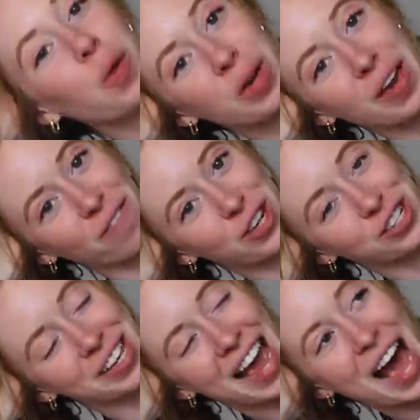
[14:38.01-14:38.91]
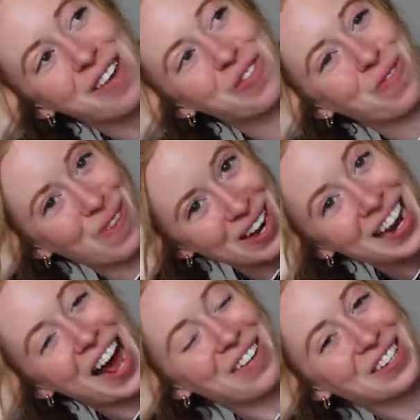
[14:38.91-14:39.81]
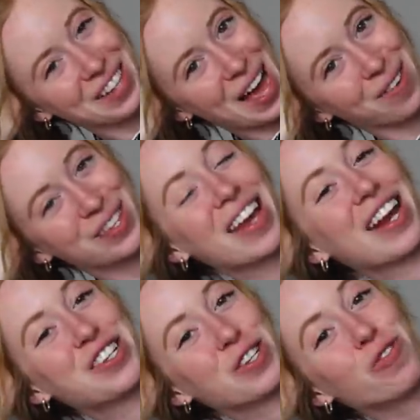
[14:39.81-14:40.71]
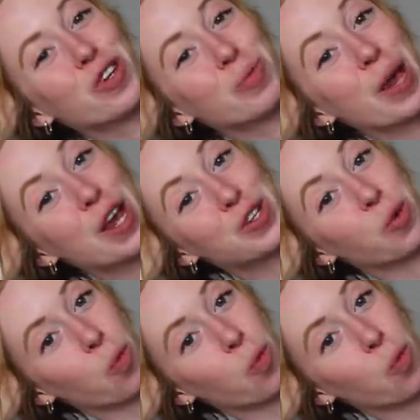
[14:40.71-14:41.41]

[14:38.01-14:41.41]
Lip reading: We officially have 1 hour left and I just finished page